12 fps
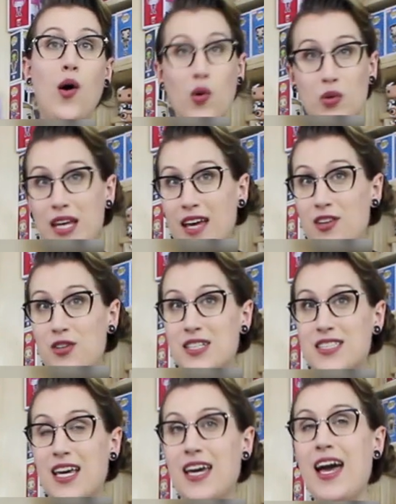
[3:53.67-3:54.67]
Only other
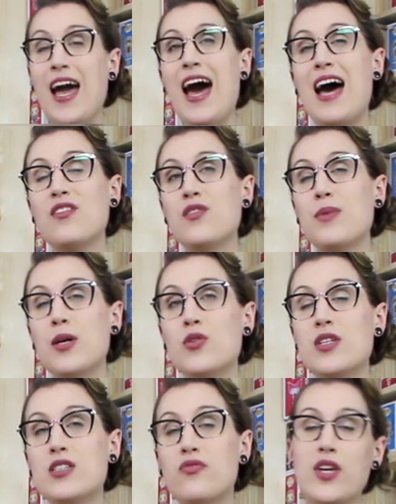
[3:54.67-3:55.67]
dislike I have about this